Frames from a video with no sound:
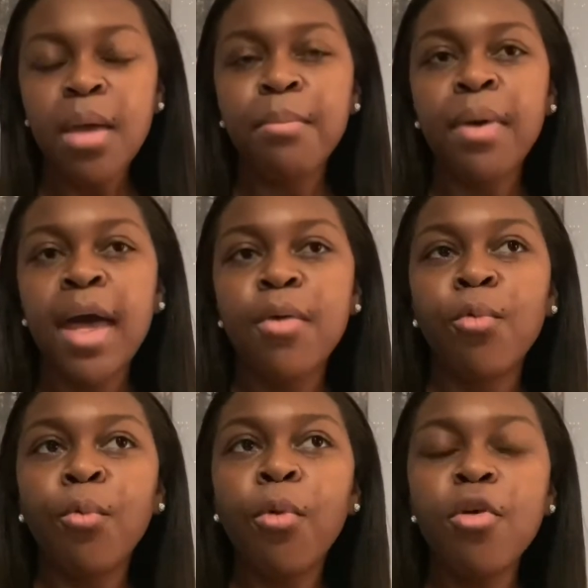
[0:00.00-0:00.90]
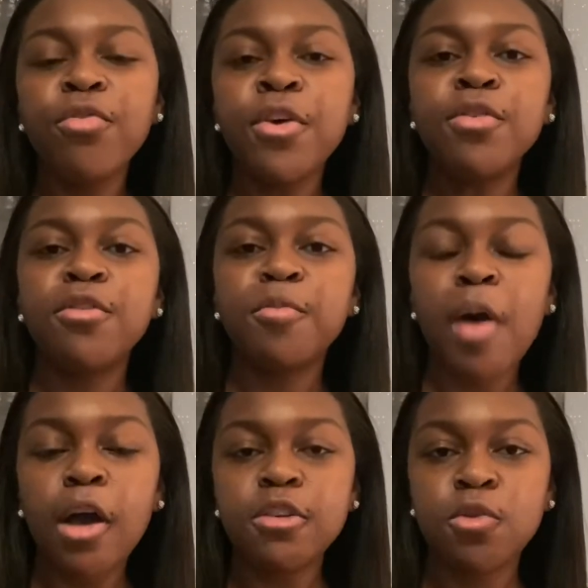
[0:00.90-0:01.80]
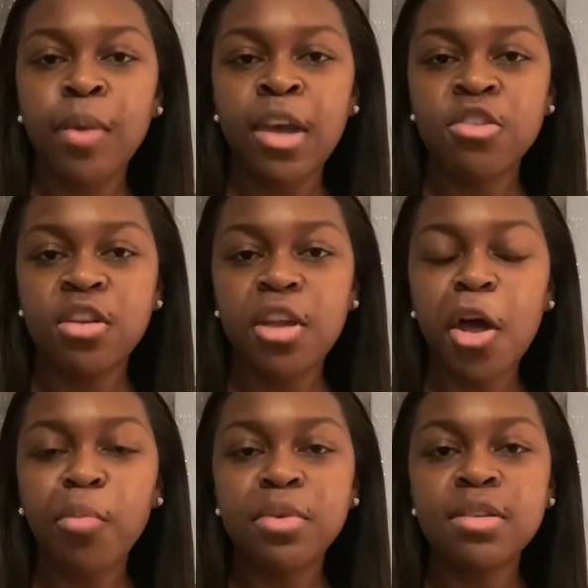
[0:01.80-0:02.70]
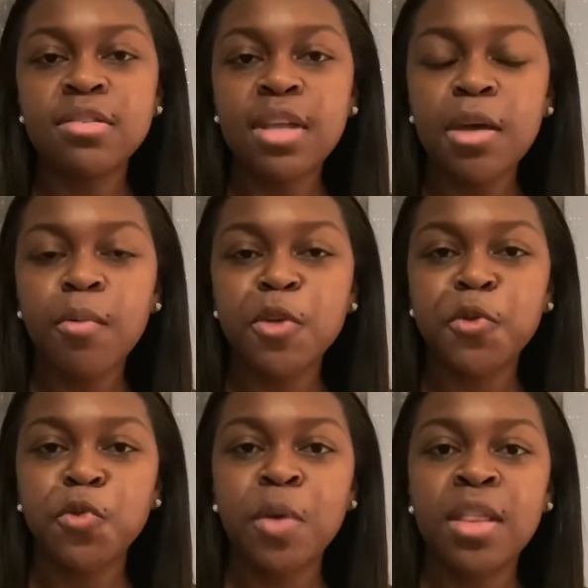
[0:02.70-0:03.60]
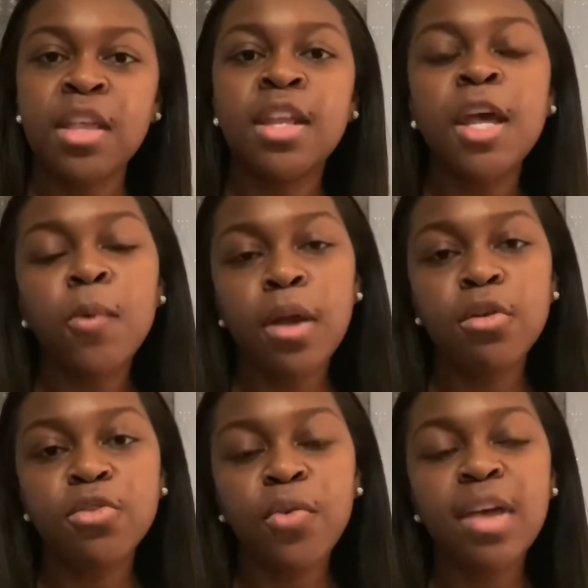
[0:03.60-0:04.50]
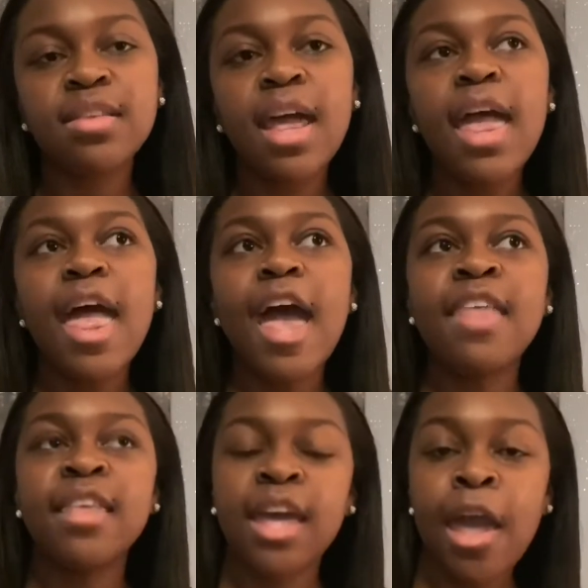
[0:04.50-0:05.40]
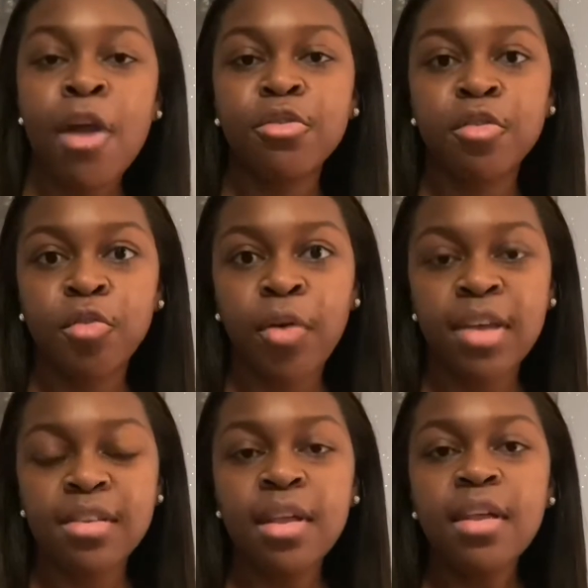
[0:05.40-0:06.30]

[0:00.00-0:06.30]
but Woolf uses punctuation to help distinguish between the narrator's voice and the character's voice,